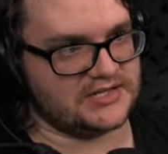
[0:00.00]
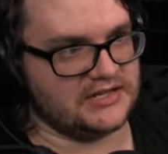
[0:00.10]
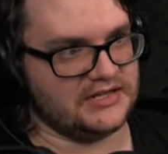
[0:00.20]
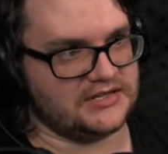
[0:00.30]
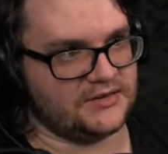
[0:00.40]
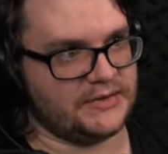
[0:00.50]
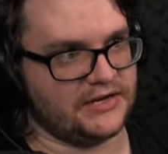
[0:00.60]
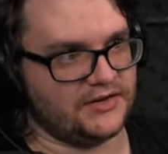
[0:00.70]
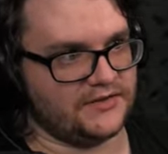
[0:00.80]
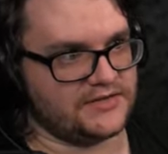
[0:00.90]
gets on my
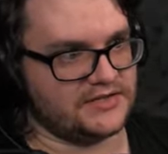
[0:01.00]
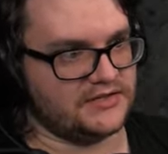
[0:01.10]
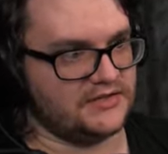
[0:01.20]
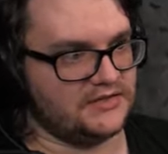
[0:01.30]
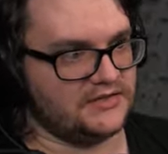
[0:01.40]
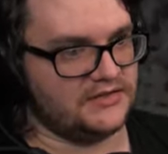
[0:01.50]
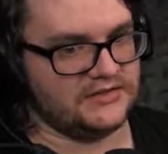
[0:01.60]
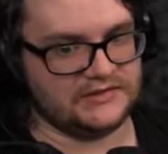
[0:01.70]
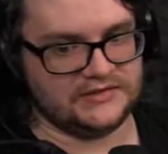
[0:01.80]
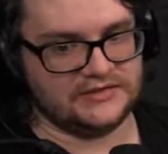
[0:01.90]
nerves.
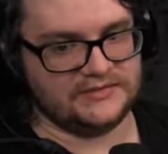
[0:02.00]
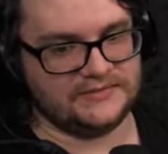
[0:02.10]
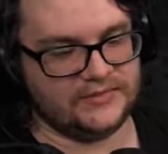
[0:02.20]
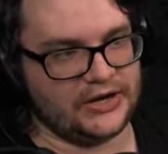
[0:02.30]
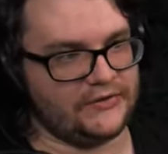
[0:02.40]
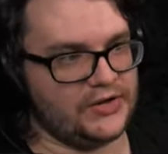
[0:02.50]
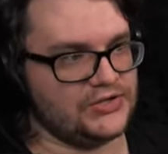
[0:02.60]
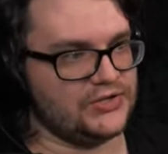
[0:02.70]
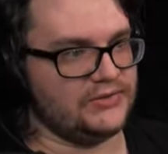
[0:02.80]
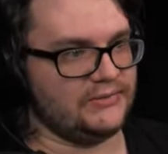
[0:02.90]
Whenever you
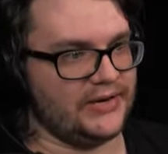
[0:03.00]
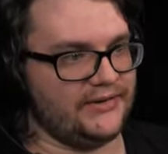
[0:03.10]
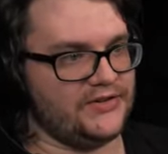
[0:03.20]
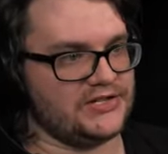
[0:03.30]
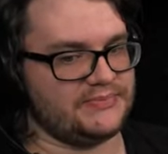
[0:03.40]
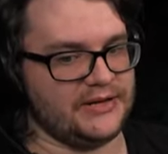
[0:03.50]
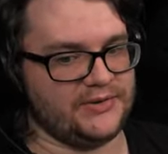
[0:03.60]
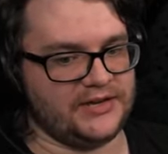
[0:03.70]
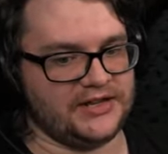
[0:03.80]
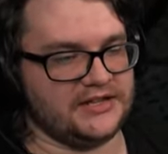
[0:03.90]
do, whenever you speed
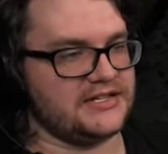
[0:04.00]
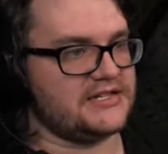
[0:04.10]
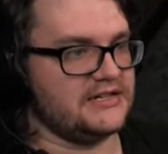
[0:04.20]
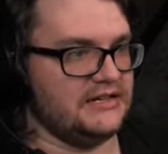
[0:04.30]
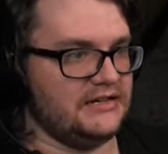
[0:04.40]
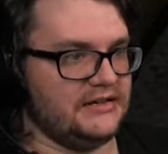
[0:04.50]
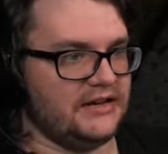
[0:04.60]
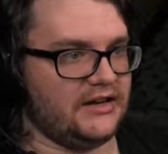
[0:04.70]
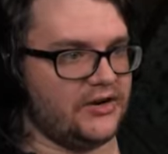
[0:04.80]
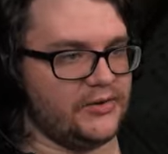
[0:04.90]
running this,
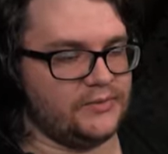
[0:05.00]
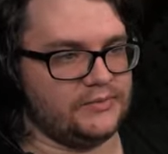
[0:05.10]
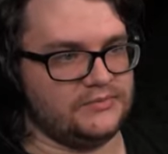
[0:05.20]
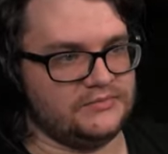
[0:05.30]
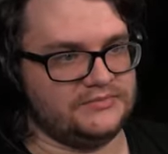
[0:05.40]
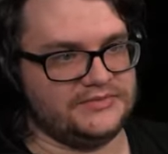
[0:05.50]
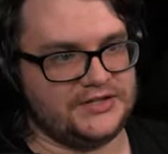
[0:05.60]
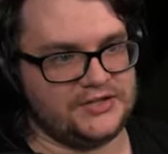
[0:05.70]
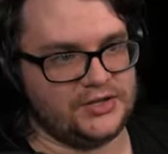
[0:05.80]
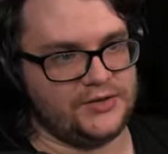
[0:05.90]
you know,
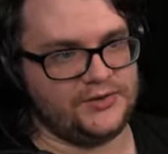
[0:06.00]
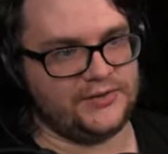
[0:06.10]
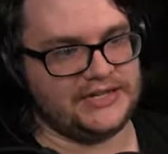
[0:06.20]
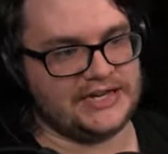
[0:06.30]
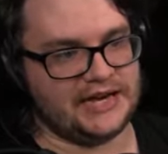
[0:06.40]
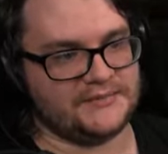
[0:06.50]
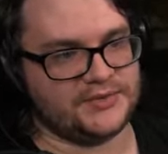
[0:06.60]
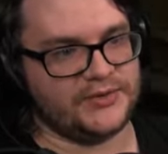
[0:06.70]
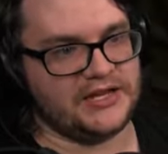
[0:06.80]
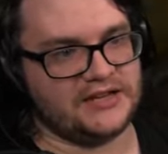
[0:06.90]
so two, three times a
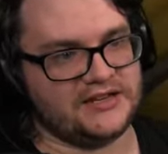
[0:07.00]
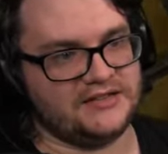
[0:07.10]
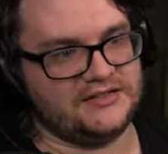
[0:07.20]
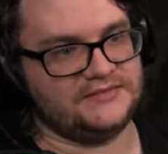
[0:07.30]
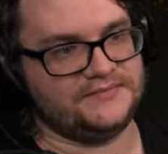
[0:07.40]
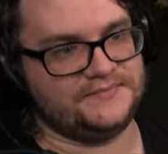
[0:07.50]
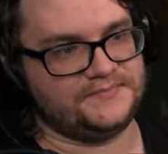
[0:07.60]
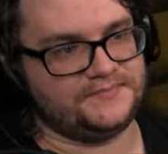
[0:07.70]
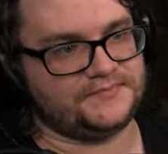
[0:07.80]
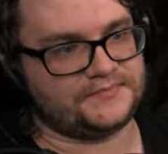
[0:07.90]
week.
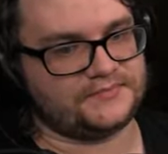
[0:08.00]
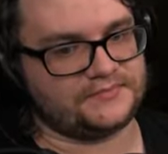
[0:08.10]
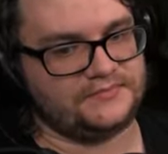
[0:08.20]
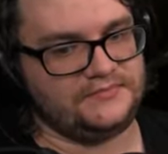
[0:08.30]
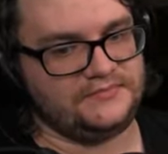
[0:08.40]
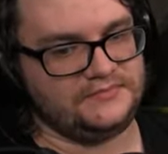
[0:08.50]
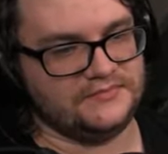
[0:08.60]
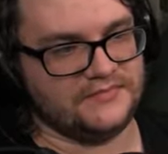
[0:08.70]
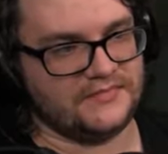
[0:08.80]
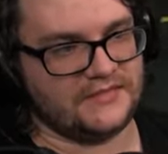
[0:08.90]
He, um,
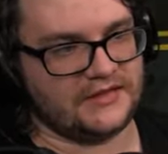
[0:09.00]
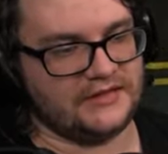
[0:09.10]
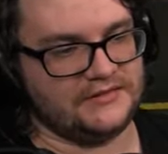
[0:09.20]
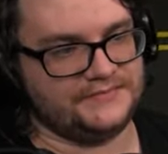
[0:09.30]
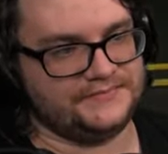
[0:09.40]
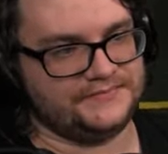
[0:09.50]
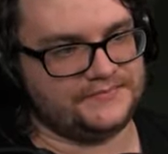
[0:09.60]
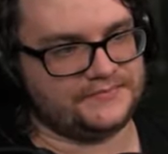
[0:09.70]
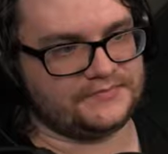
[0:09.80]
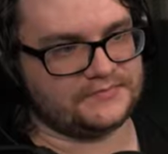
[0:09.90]
worked
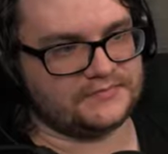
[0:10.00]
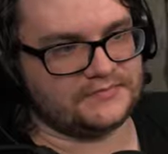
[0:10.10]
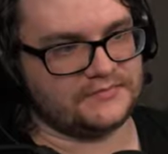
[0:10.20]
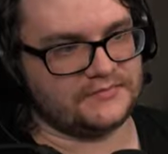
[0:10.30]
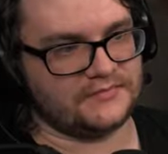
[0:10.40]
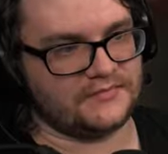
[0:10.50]
with my mom, but